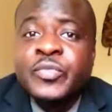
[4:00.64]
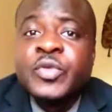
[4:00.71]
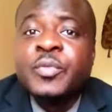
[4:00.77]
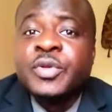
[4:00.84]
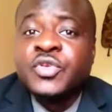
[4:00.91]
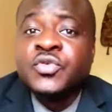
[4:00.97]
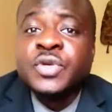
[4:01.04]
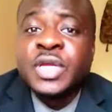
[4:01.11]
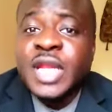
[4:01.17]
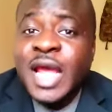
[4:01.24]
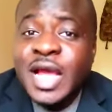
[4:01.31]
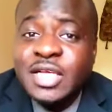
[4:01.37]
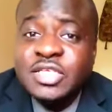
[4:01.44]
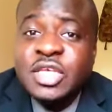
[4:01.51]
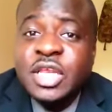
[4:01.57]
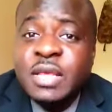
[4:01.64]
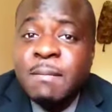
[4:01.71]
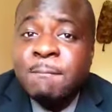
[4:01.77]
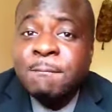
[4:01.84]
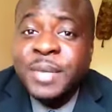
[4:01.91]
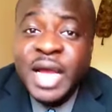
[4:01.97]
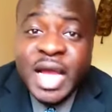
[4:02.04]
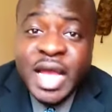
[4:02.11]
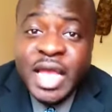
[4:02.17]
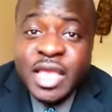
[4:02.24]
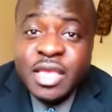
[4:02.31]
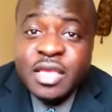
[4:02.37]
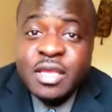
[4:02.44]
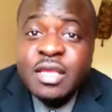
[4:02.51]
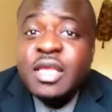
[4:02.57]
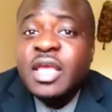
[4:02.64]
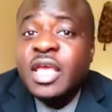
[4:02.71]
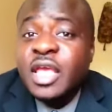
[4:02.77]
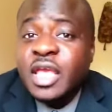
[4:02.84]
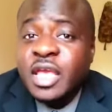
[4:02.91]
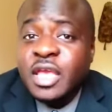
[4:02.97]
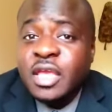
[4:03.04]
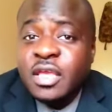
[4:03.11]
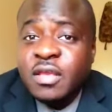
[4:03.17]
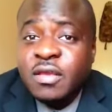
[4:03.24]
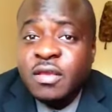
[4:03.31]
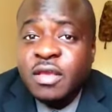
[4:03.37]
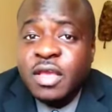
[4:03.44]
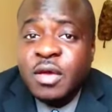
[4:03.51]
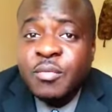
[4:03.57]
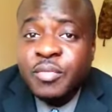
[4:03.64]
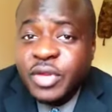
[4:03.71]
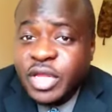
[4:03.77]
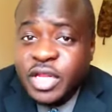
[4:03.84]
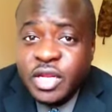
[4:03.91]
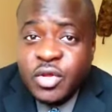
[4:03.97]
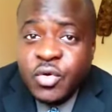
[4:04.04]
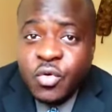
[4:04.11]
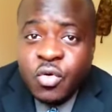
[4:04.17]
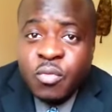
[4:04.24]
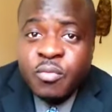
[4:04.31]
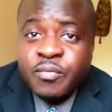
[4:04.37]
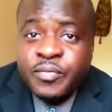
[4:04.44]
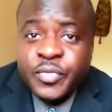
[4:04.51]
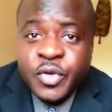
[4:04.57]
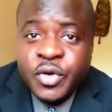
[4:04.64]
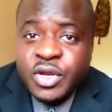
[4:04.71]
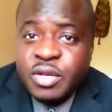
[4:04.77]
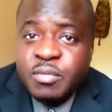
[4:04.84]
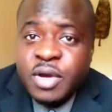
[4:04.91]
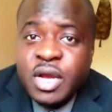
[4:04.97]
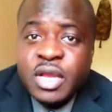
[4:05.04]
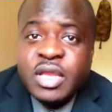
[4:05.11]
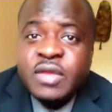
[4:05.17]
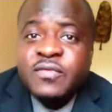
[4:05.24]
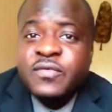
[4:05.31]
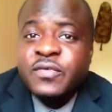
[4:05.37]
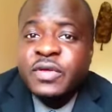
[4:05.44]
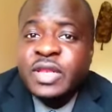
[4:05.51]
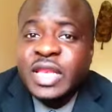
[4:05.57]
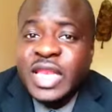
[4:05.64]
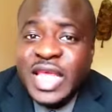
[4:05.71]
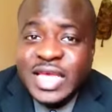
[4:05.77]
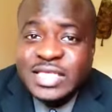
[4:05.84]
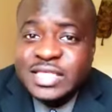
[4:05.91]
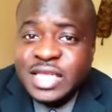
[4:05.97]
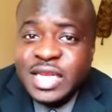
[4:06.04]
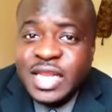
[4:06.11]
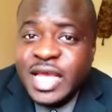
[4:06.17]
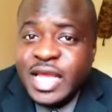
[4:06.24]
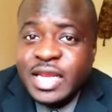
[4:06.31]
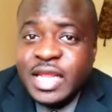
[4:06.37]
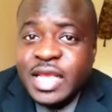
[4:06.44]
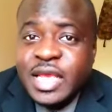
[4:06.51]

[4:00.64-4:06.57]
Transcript: But you can actually buy a completed home on the market for less than that.